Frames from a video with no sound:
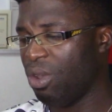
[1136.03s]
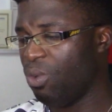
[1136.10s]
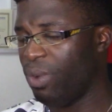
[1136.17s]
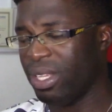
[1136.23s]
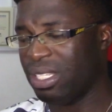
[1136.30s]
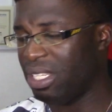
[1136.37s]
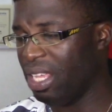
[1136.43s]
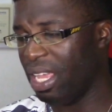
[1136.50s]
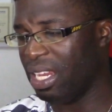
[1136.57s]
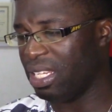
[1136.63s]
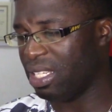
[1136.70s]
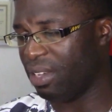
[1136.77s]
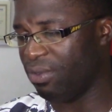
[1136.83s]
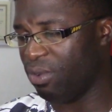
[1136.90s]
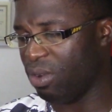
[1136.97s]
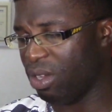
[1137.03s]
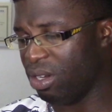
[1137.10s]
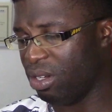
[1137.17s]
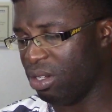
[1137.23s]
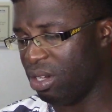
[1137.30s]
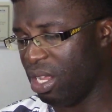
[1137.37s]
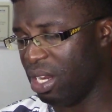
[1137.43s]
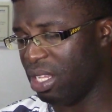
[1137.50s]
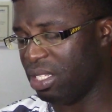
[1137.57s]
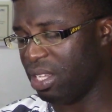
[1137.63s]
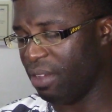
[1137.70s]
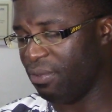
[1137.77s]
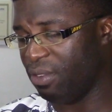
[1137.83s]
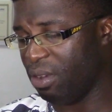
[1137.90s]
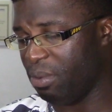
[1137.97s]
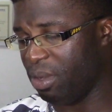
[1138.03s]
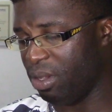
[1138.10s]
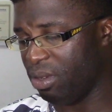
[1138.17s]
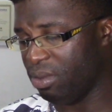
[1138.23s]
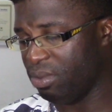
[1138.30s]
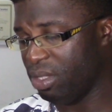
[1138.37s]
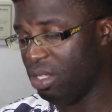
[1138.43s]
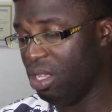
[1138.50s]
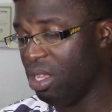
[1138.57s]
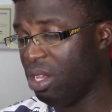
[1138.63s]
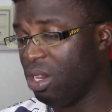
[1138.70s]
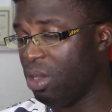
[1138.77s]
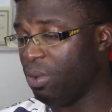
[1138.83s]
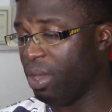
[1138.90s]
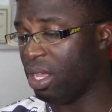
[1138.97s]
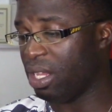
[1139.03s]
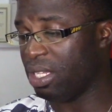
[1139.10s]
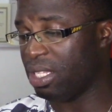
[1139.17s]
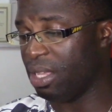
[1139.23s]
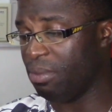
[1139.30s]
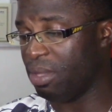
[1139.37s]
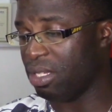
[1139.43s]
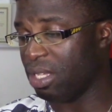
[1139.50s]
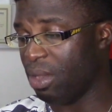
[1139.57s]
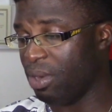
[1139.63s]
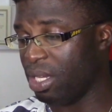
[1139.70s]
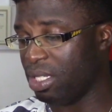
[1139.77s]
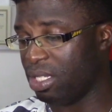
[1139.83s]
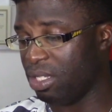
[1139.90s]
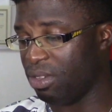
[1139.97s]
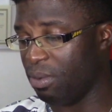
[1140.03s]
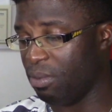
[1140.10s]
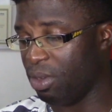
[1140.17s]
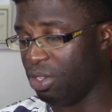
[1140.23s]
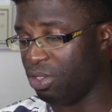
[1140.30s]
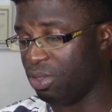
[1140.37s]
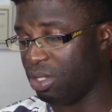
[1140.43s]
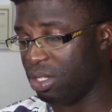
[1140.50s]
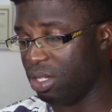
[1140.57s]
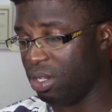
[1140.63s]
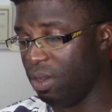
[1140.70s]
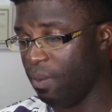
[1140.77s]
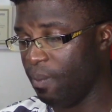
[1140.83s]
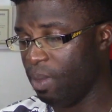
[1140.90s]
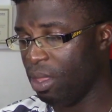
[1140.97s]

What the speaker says: Where's the NSF one? NSFW. No, we're gonna skip this. I wanna see something more interesting.